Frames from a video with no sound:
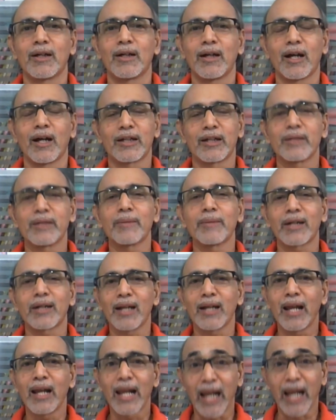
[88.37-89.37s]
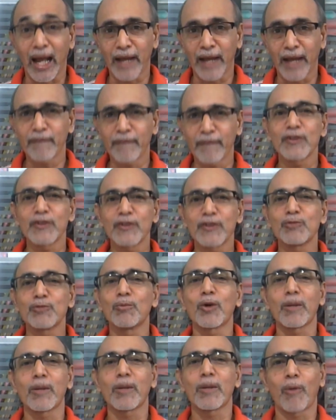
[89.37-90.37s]
Ultimately, life is
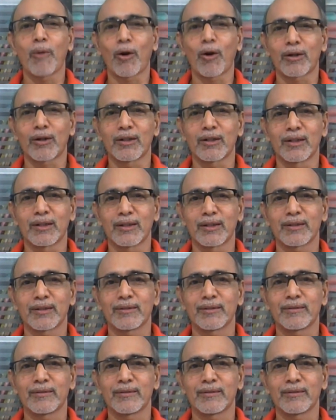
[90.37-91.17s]
more important.